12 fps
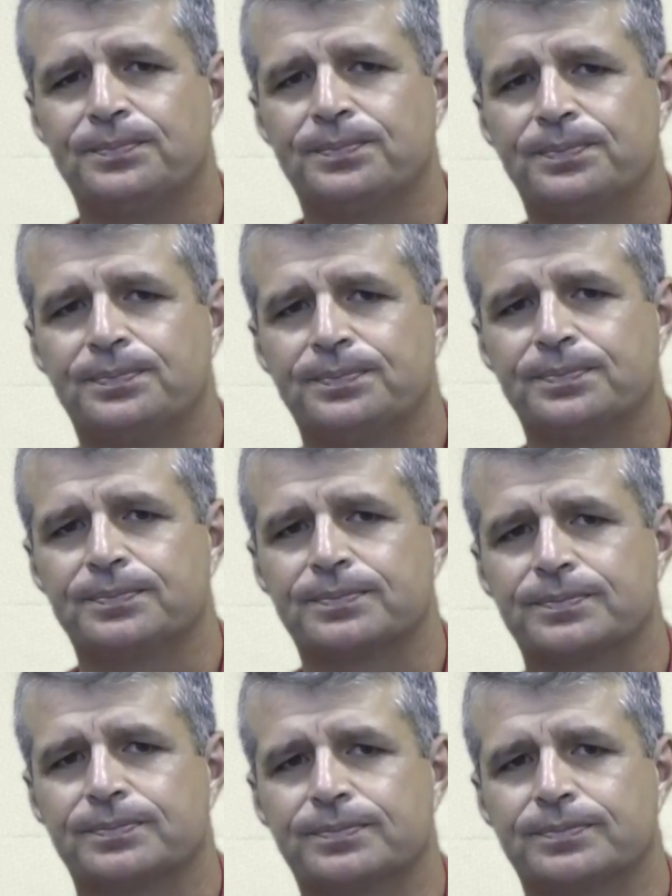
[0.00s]

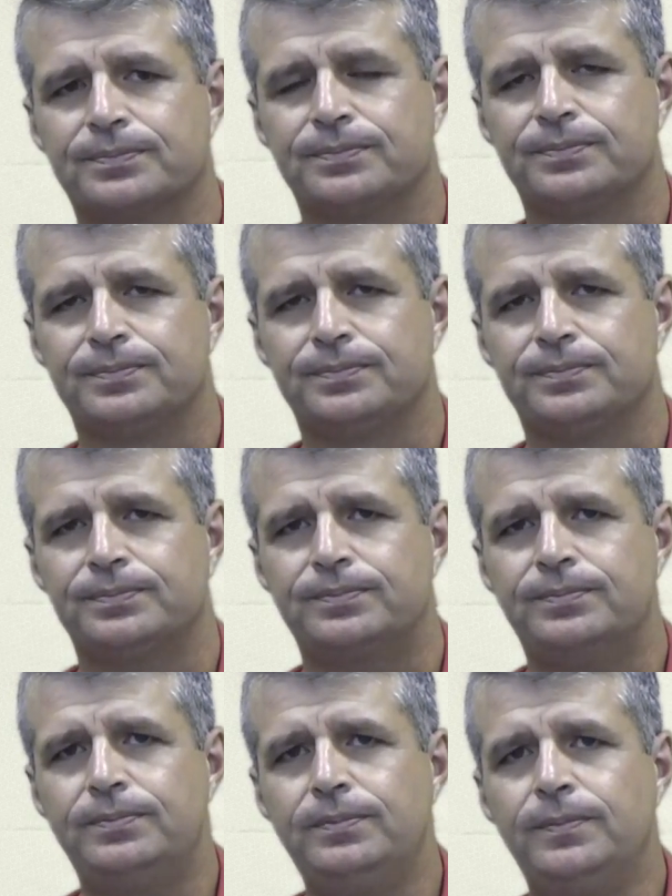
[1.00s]

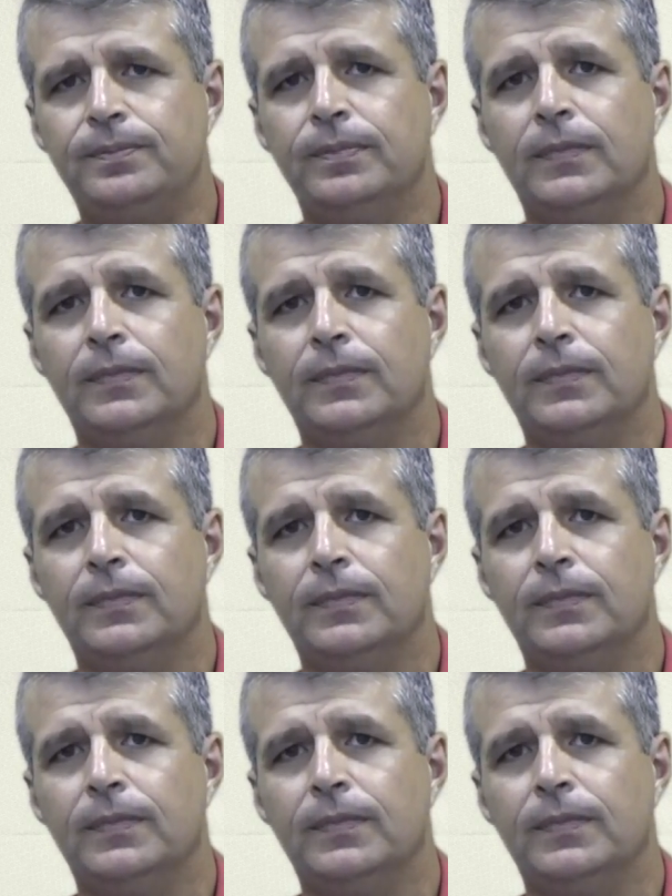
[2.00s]
[no speech]